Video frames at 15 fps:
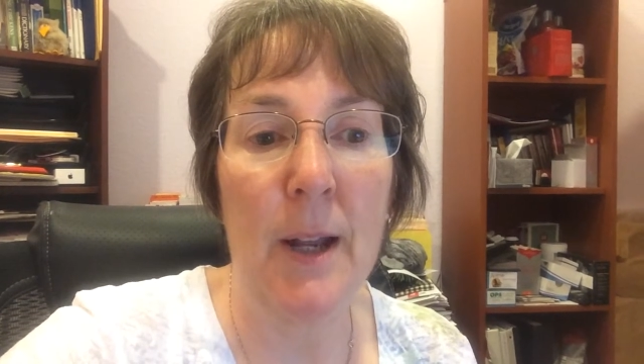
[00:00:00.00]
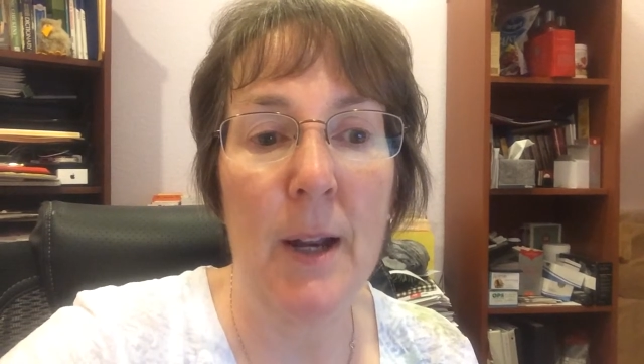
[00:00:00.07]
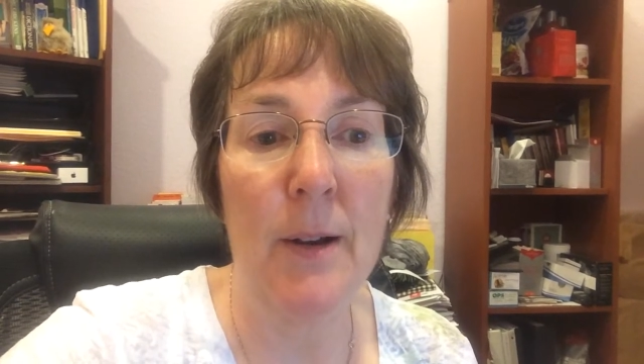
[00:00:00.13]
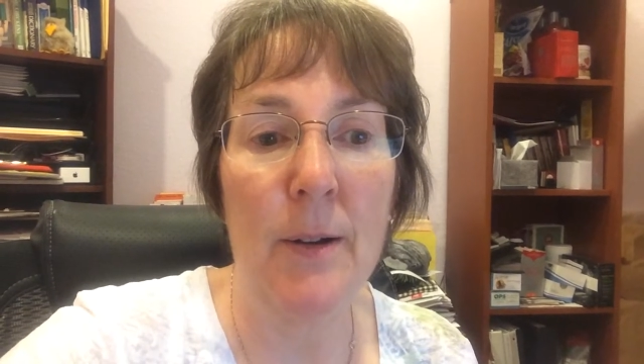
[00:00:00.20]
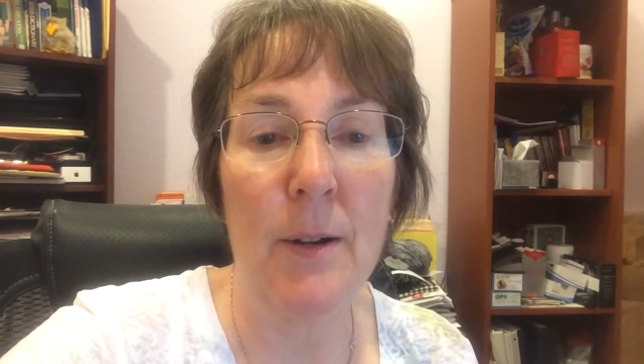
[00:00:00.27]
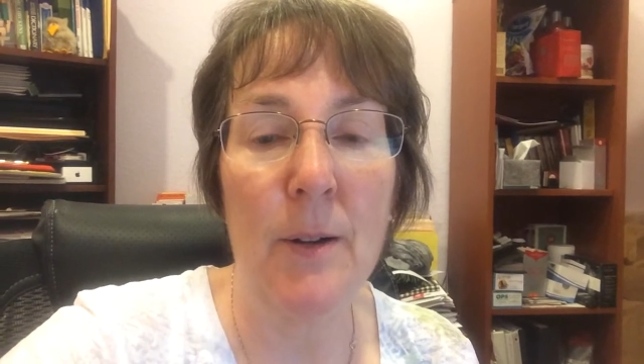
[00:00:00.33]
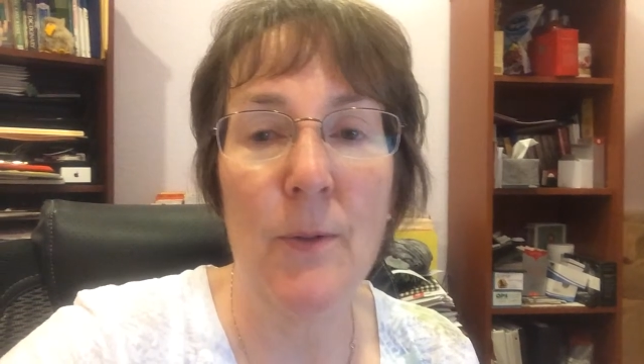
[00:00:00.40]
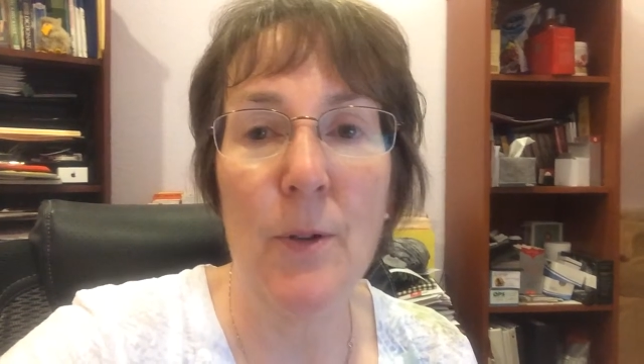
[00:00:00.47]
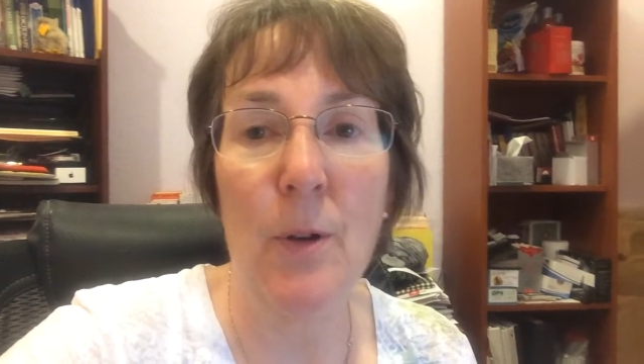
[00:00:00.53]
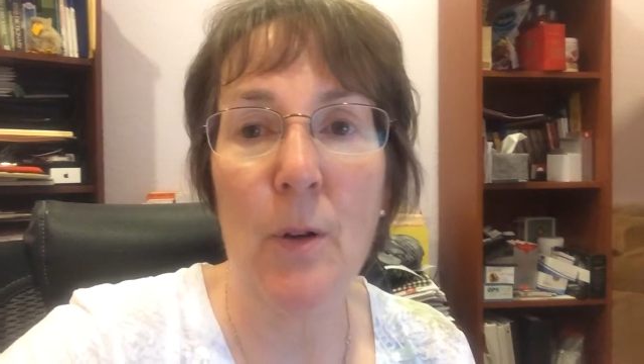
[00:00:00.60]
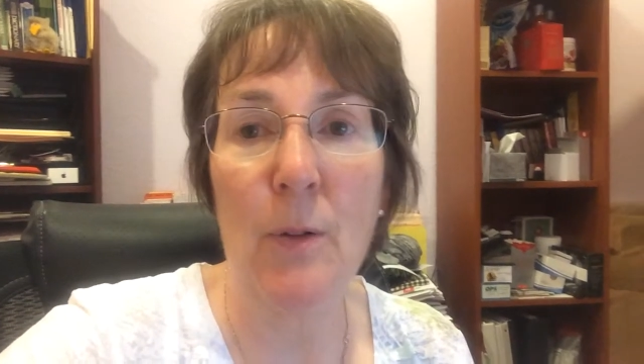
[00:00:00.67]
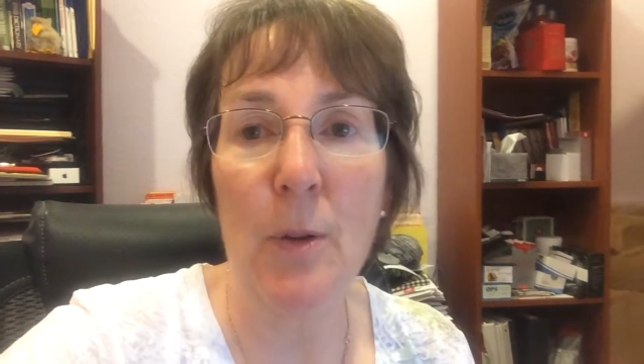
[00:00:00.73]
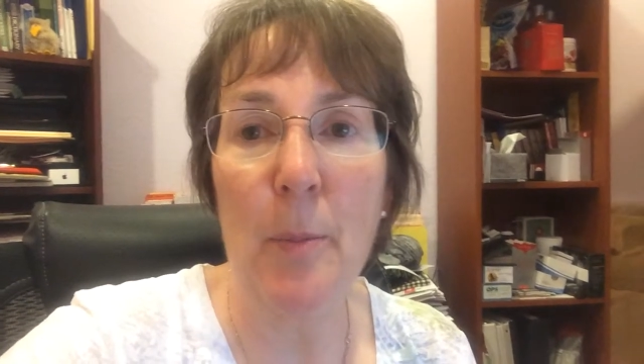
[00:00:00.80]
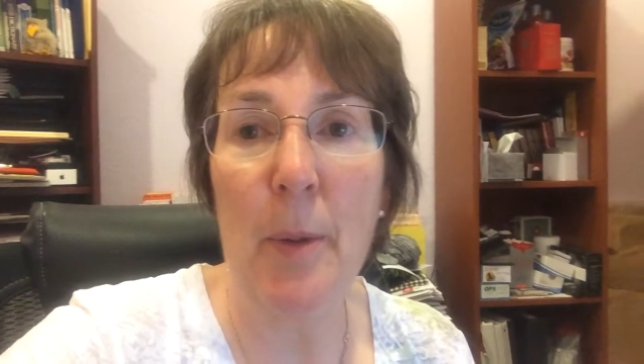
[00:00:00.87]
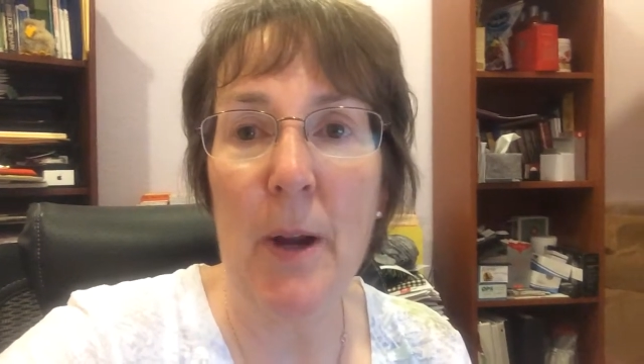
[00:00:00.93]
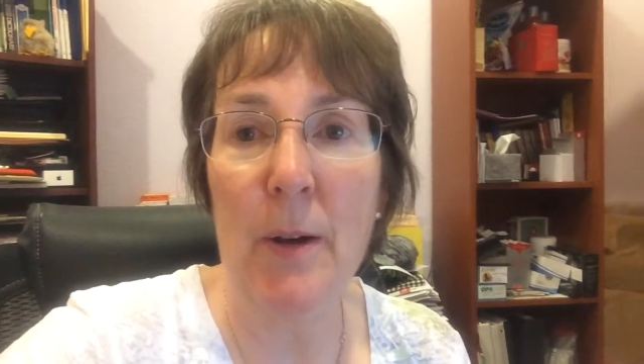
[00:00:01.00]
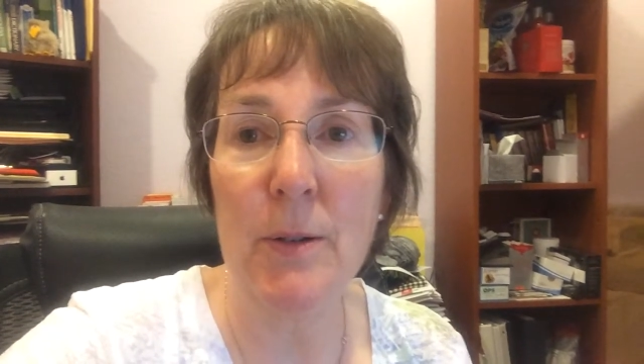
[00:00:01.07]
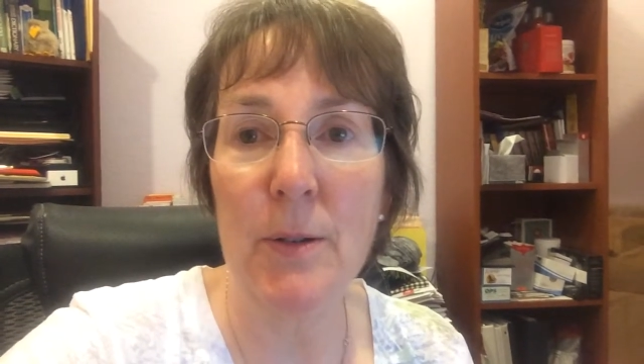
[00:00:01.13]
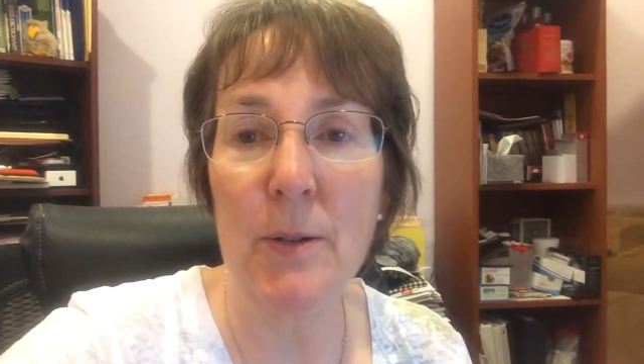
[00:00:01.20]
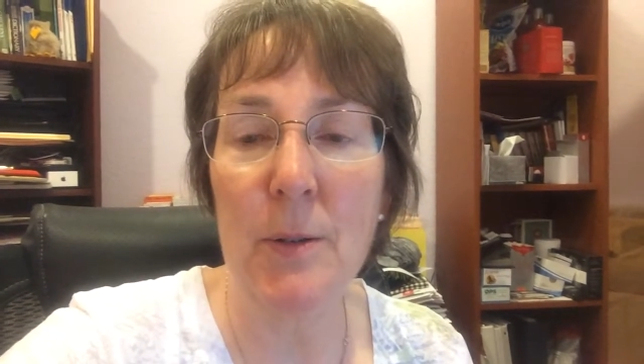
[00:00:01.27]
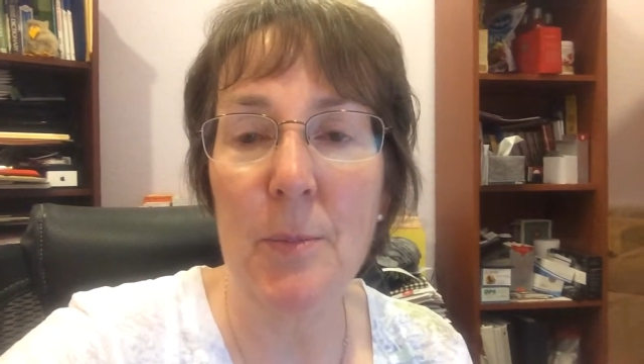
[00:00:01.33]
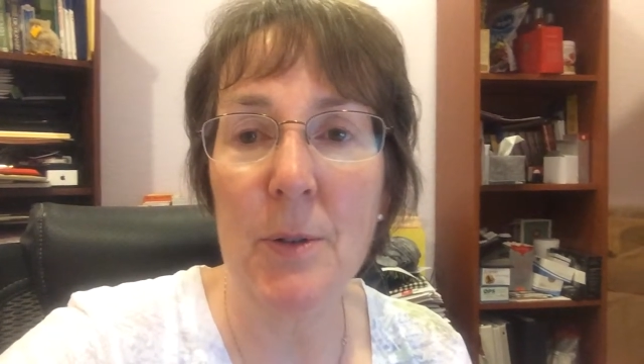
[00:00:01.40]
I don't even know if the power
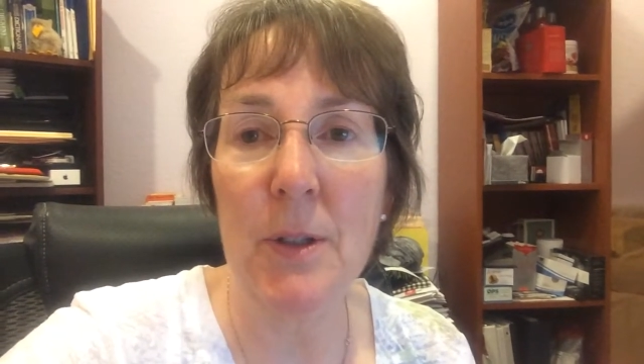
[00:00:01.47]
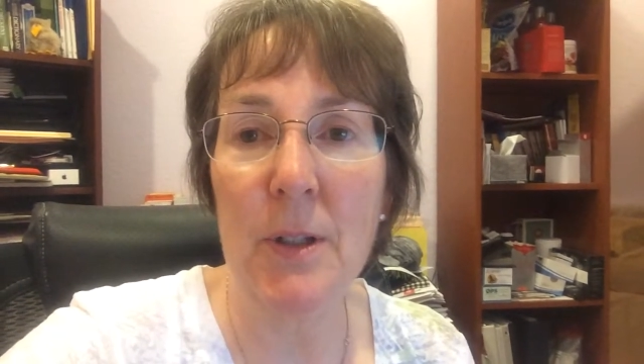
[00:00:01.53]
strips